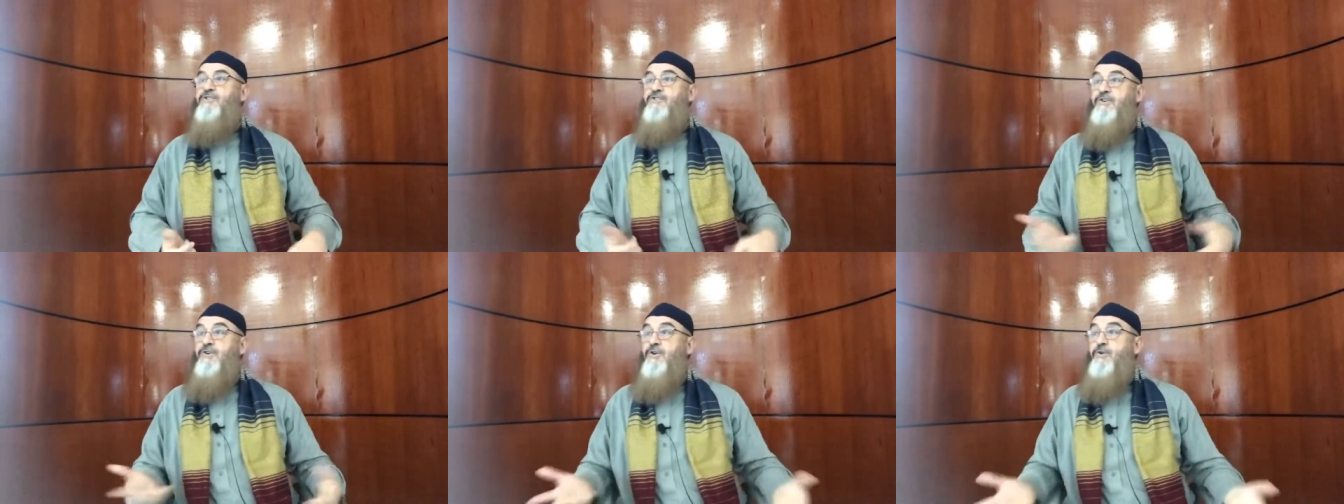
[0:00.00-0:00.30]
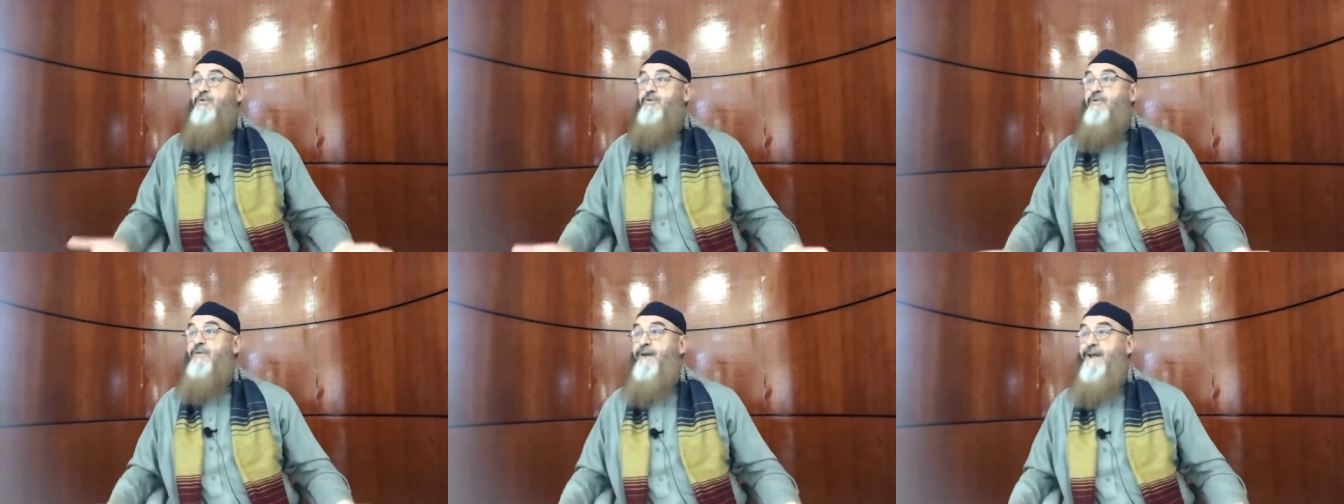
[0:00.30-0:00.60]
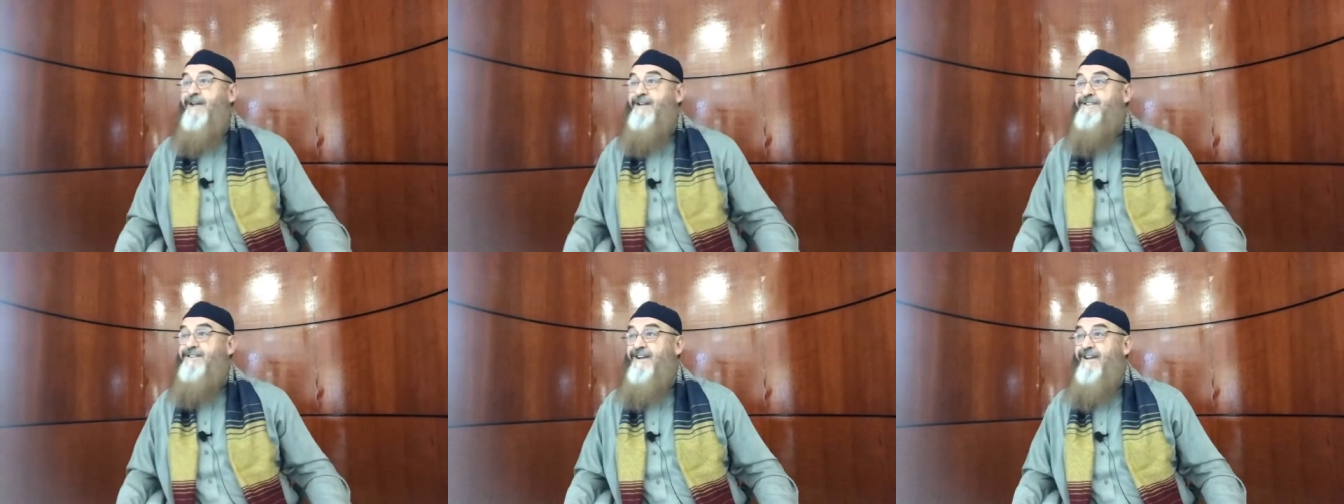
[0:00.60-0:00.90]
He said, You
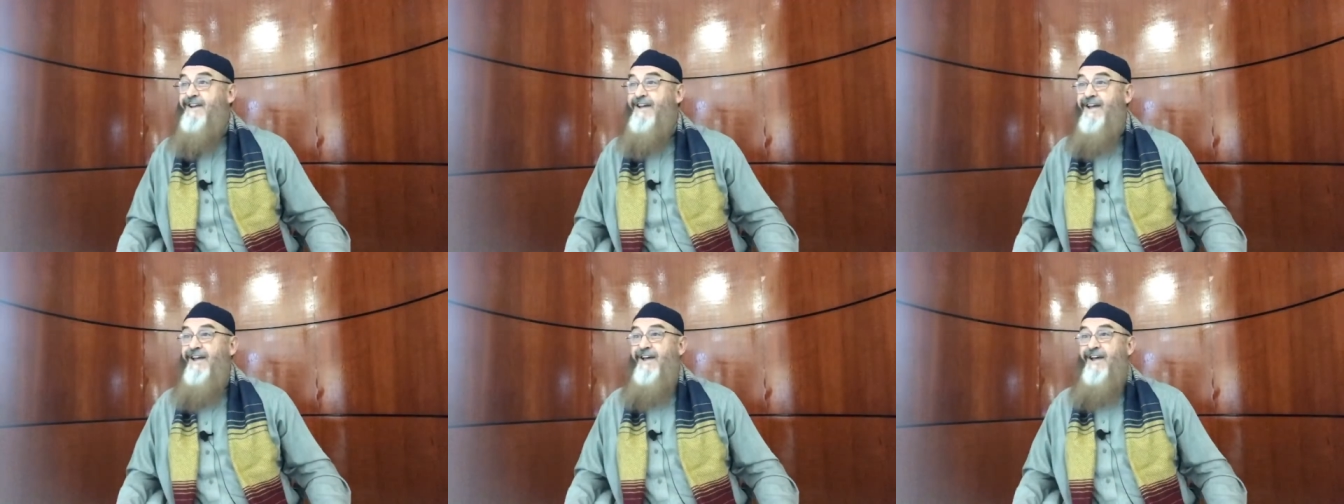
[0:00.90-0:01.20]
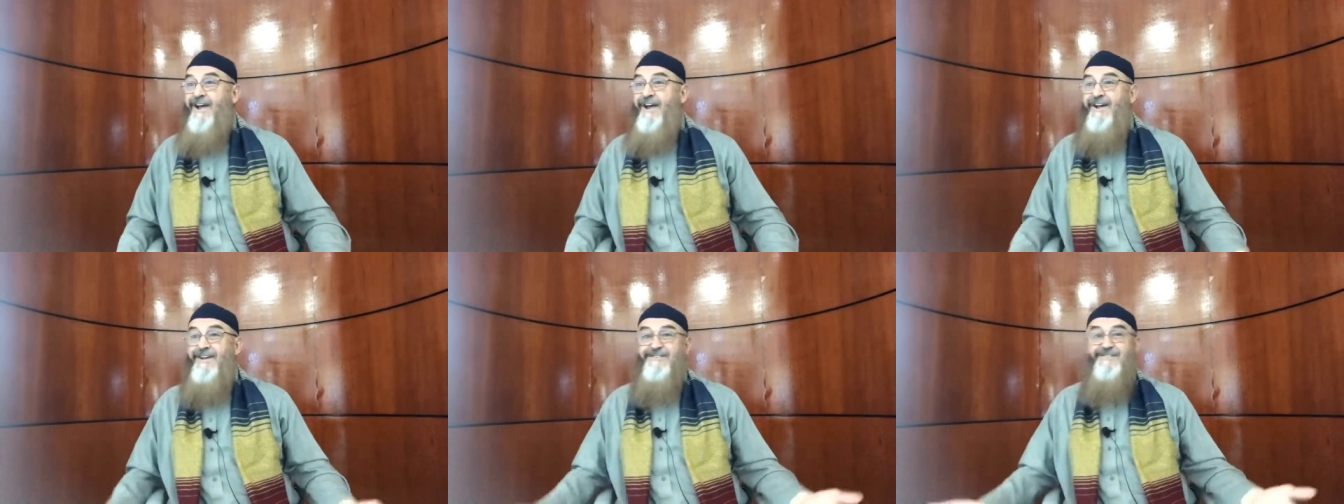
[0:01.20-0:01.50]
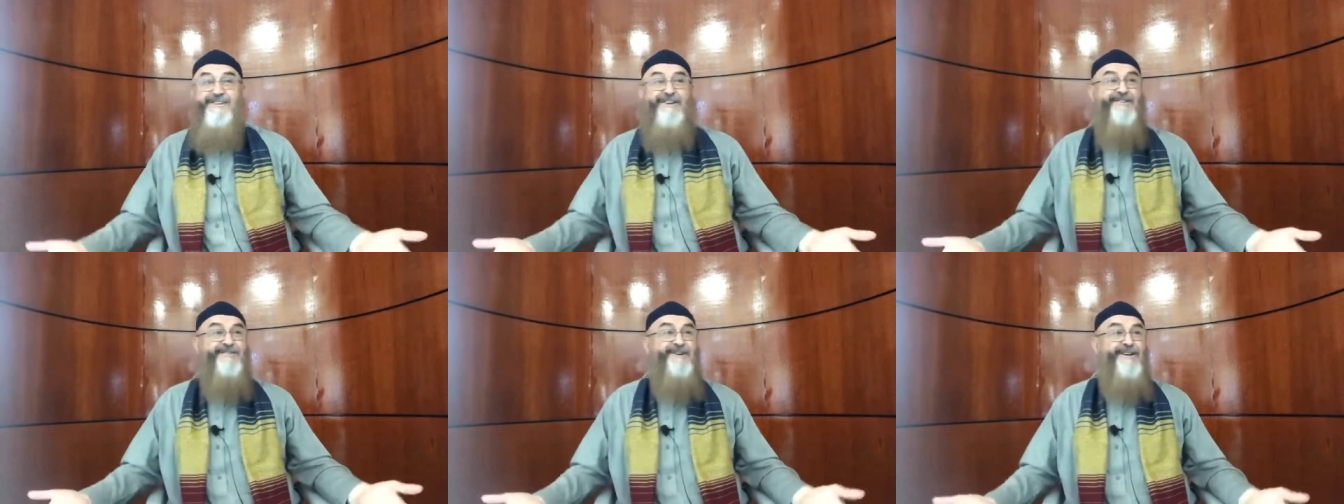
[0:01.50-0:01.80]
crazy?
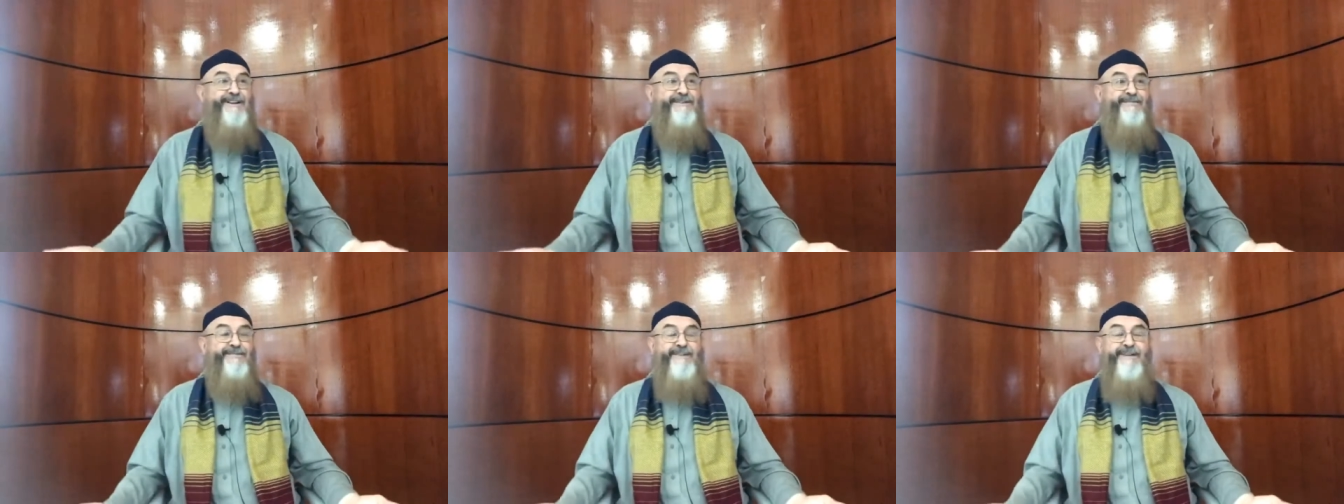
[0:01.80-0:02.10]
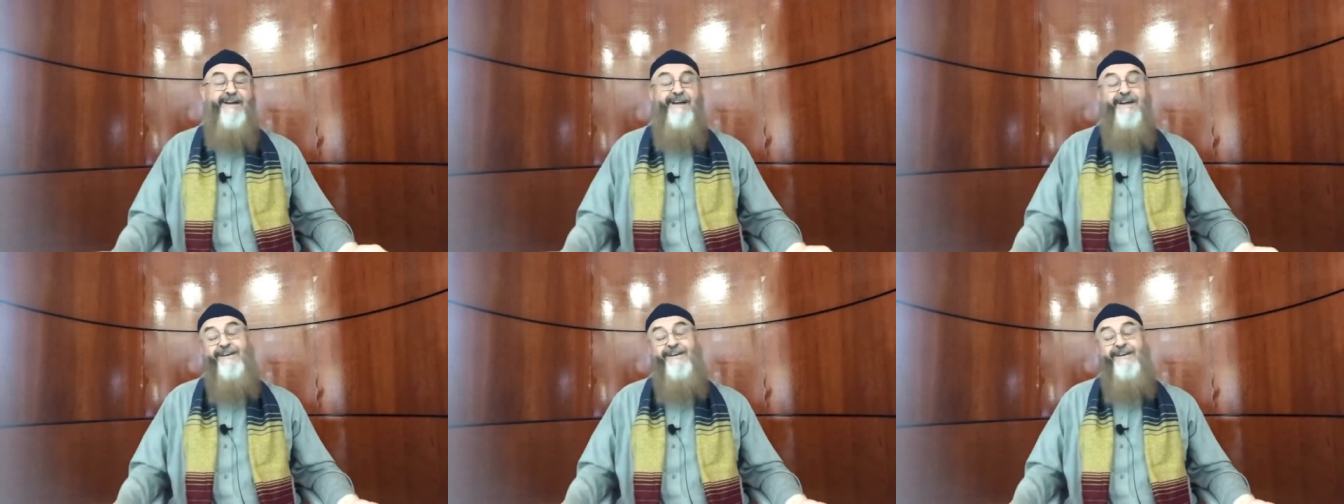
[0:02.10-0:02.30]
He's not going to fly.